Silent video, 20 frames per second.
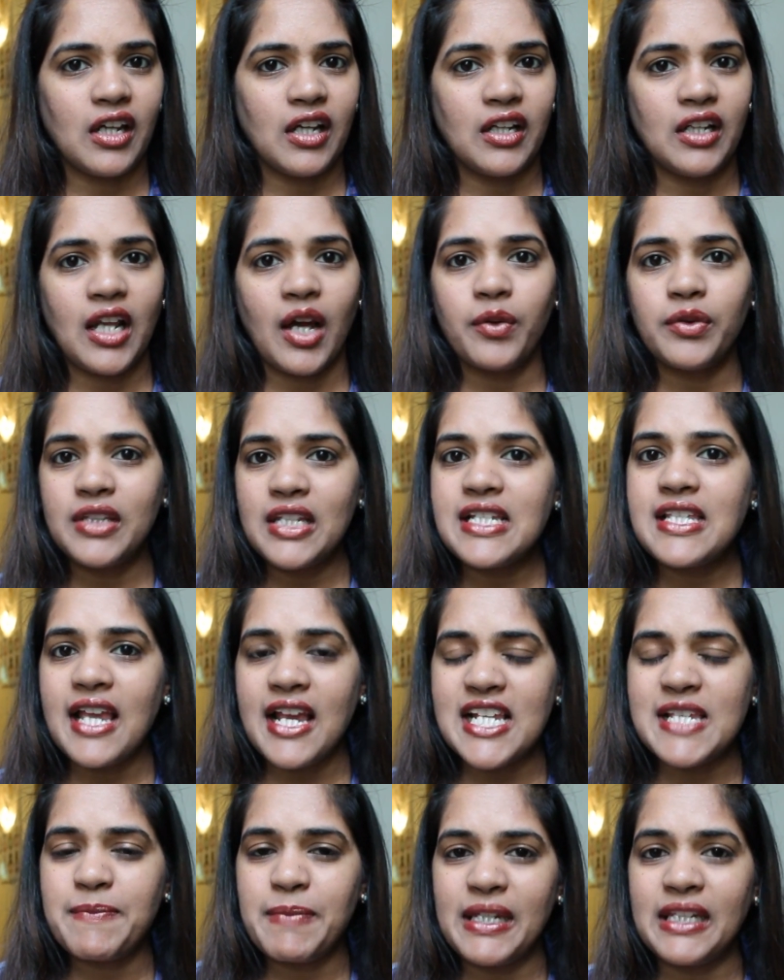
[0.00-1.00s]
Now this
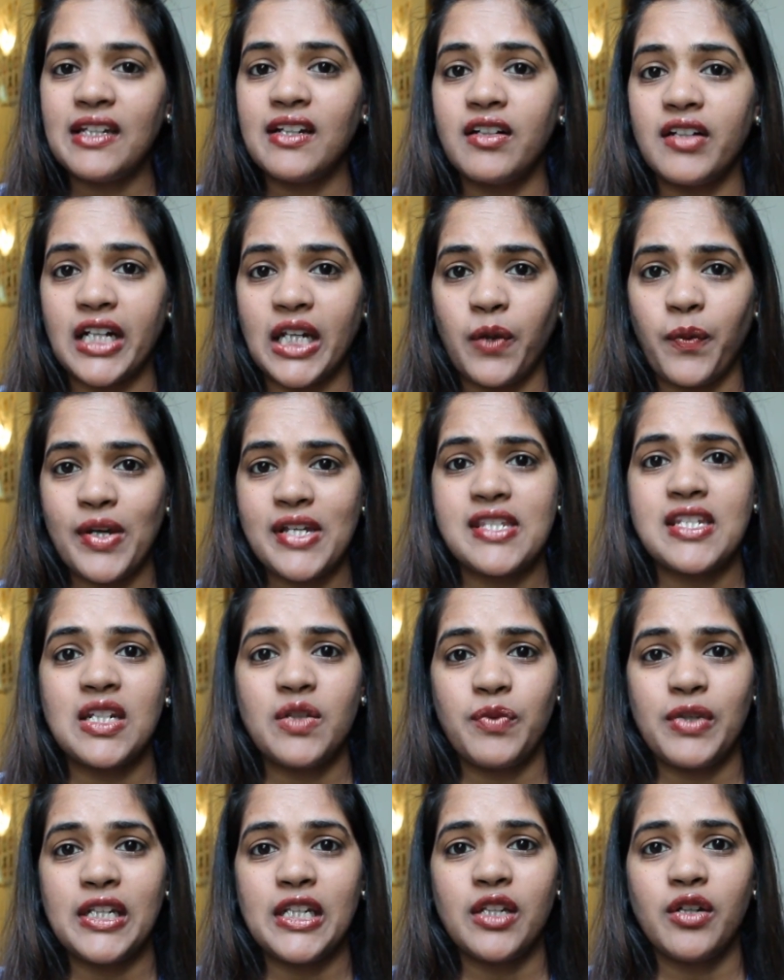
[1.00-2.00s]
has been a
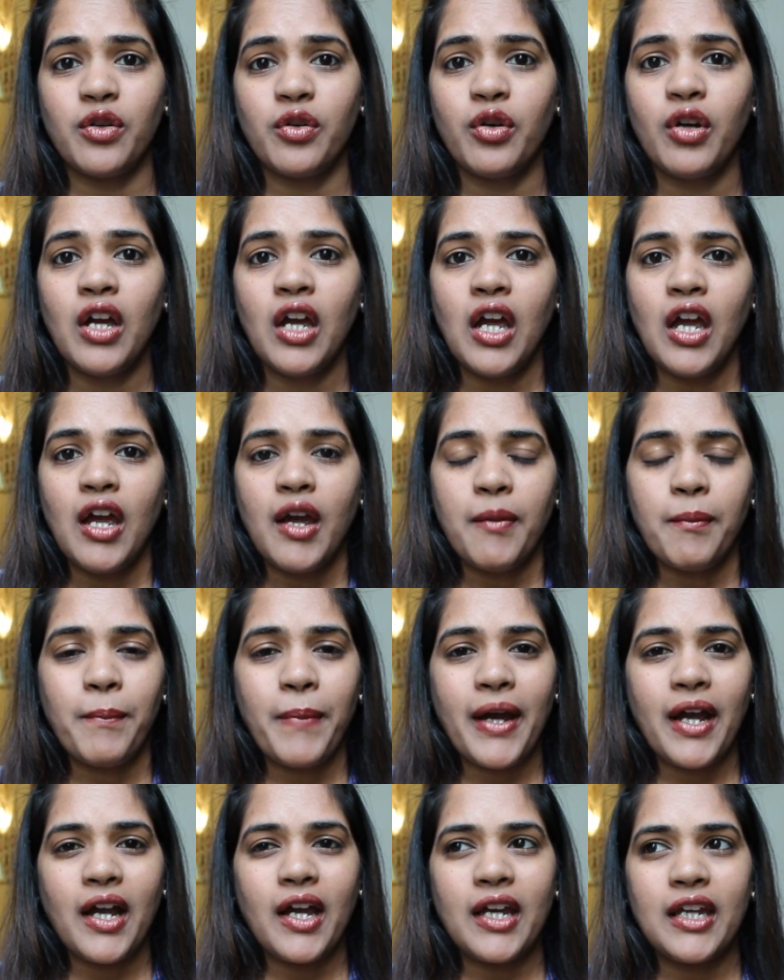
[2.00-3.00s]
requested video
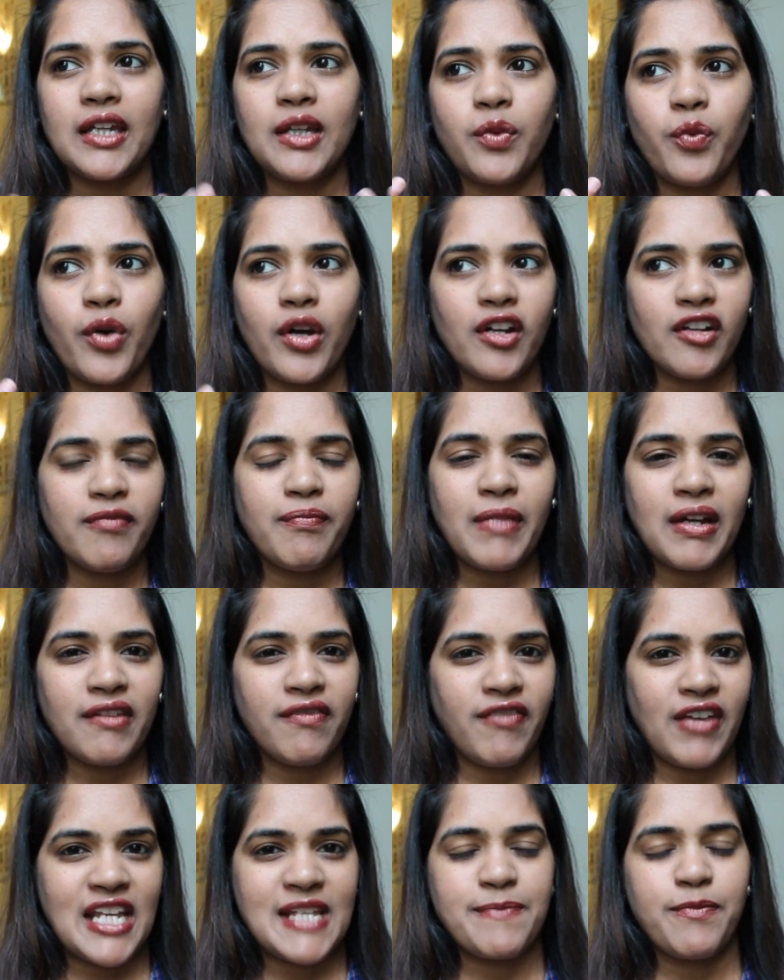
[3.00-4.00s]
by one of my
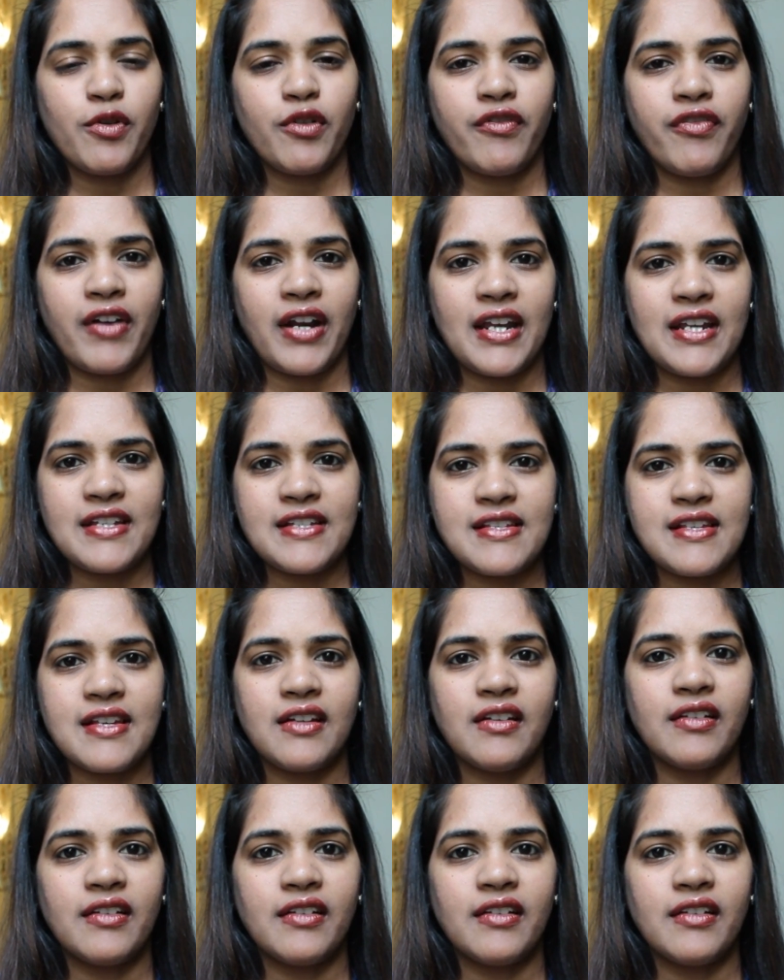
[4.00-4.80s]
Facebook friends.